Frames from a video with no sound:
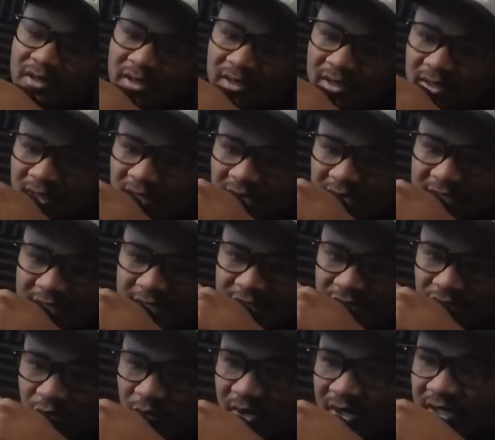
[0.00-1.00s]
at the
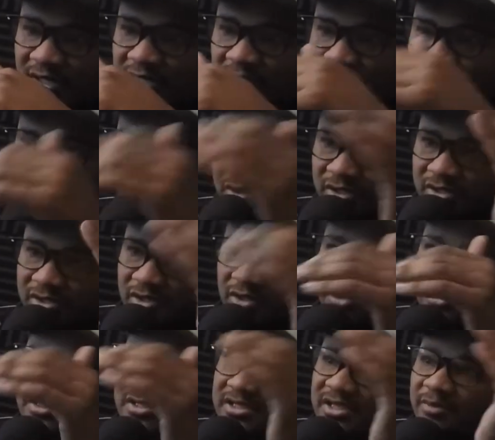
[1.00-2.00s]
screen because you can
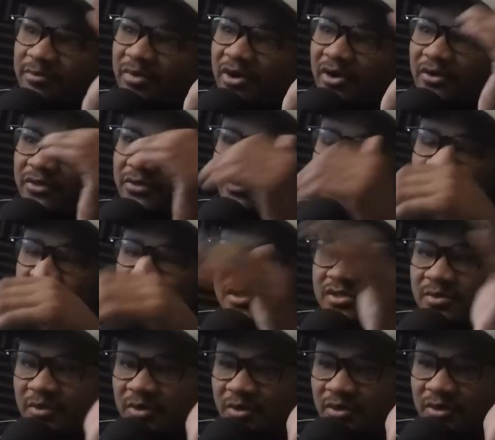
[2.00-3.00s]
see both, which is
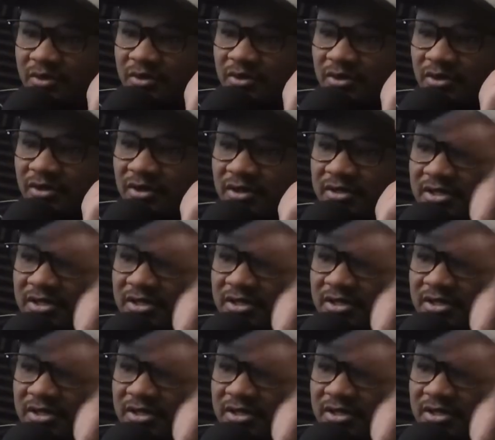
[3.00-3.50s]
it's